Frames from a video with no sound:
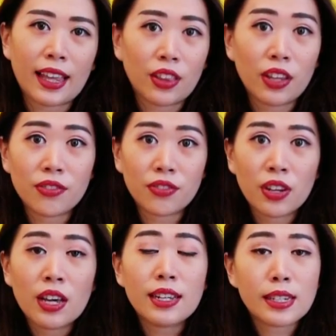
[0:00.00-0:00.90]
I
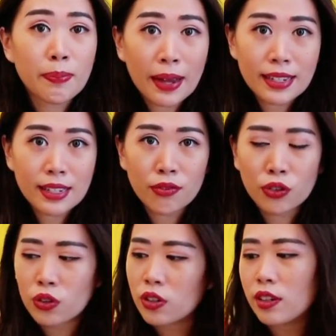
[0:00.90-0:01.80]
love spicy
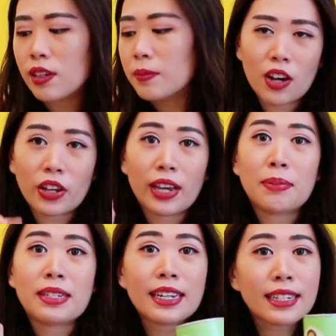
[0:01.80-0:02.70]
food.
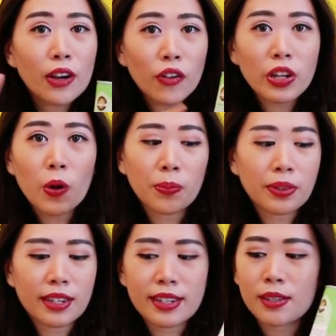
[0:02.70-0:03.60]
Okay, but since I already
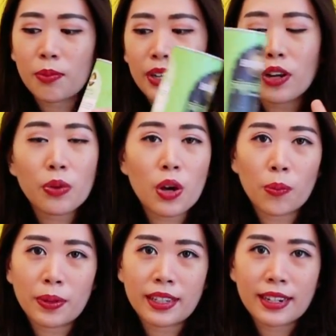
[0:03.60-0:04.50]
opened this, why not we
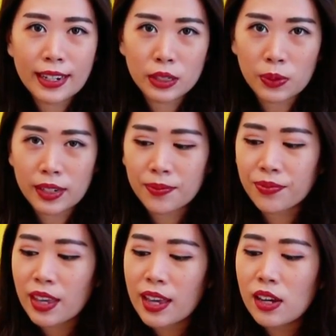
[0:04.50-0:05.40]
open the next
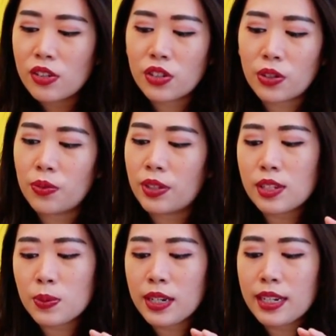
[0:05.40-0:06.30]
one? So
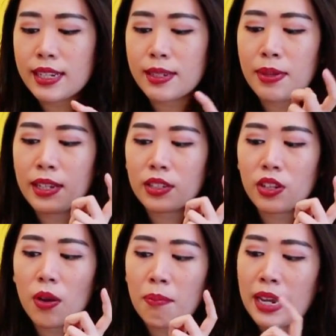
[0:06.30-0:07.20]
this one is
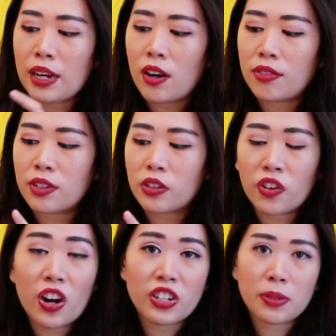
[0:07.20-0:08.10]
made of
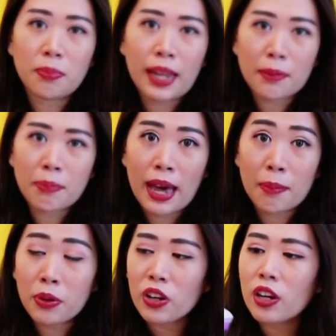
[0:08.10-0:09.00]
crushed black
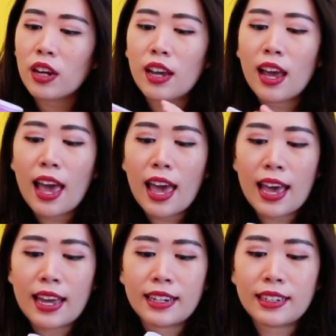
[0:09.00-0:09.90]
pepper
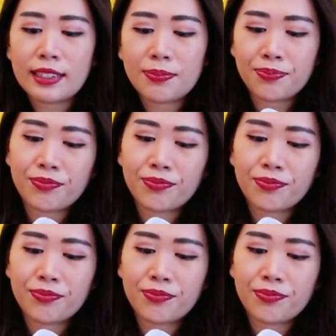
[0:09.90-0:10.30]
and